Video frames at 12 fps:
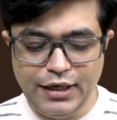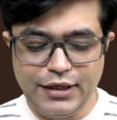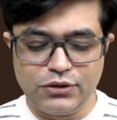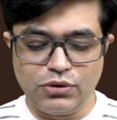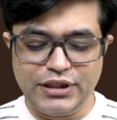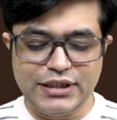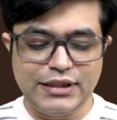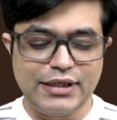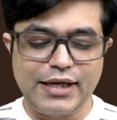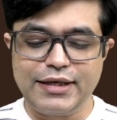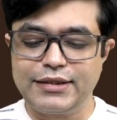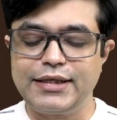So this is
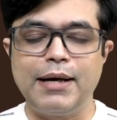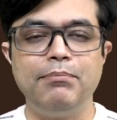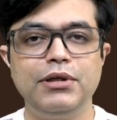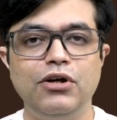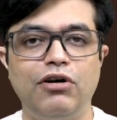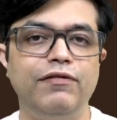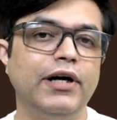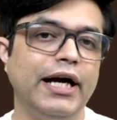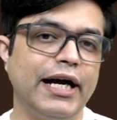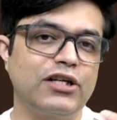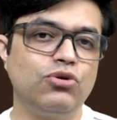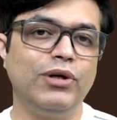an example of an
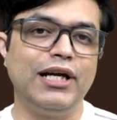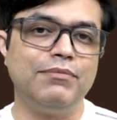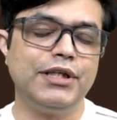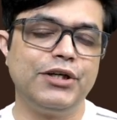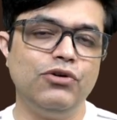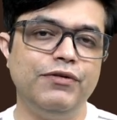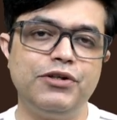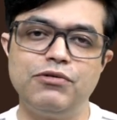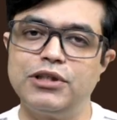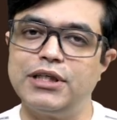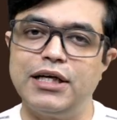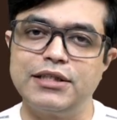actual MCQ which
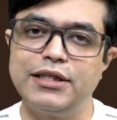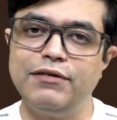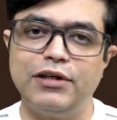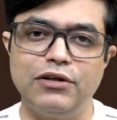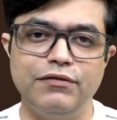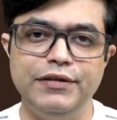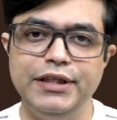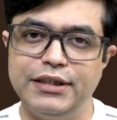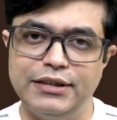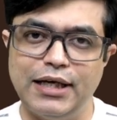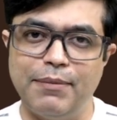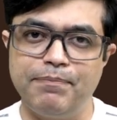was asked in one of the
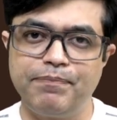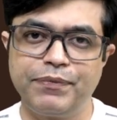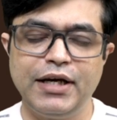exam.